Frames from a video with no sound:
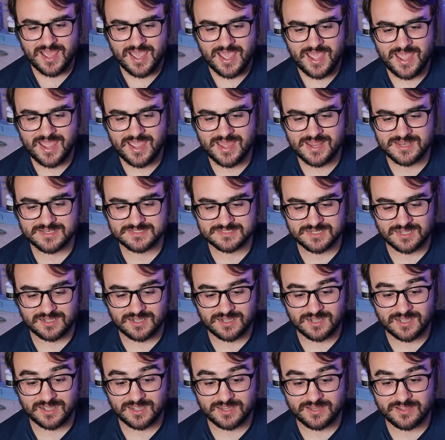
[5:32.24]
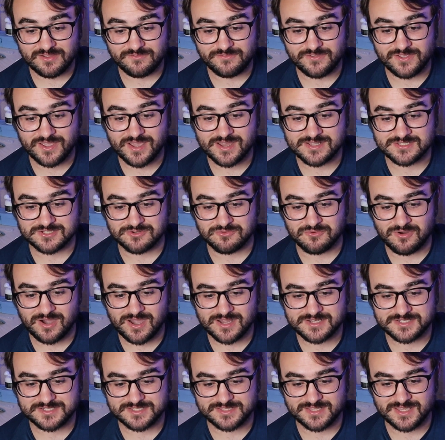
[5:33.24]
And if you guys are
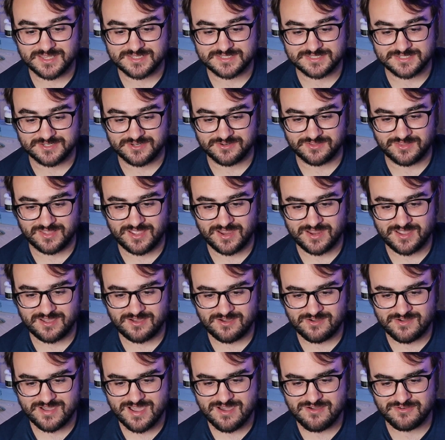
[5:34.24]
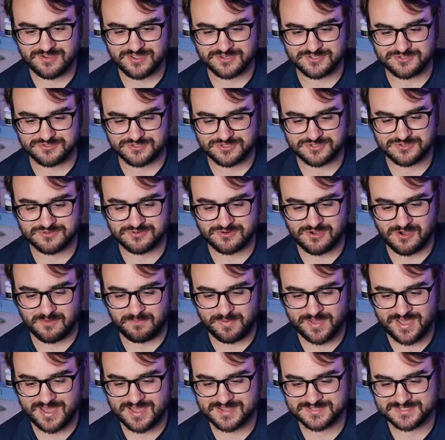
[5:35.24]
watching this and you're like, oh, how could you
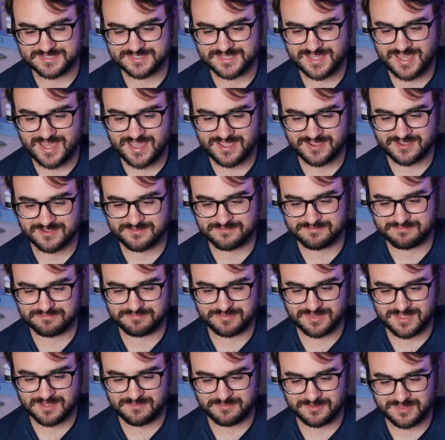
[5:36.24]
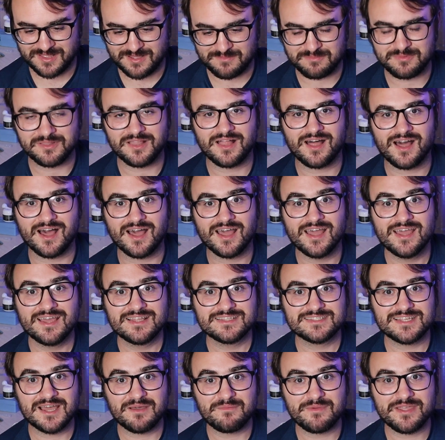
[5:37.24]
scroll past that? Blah, blah, blah.
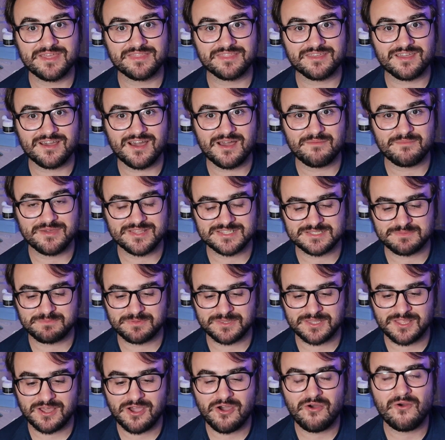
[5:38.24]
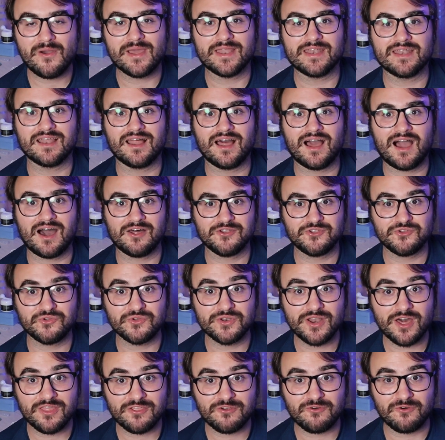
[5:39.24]
Tell me in the comments below and I'll do
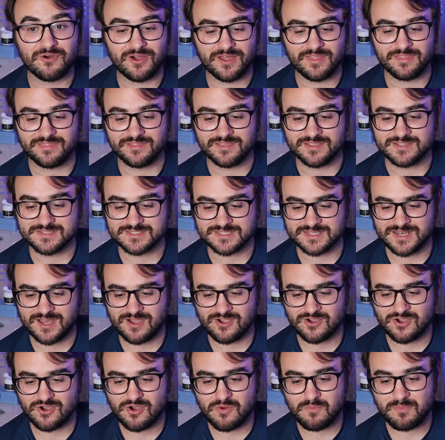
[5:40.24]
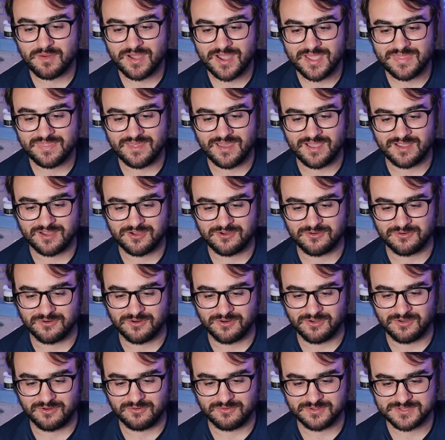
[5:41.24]
another one of these and I'll go buy that
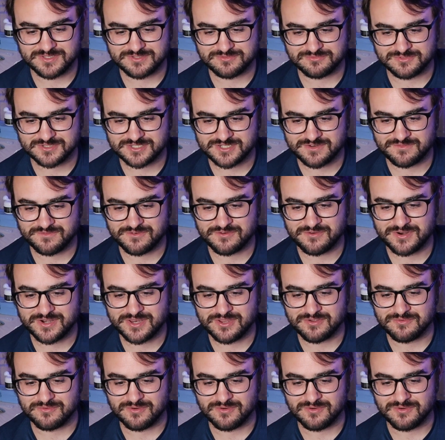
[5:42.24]
coral, whichever one you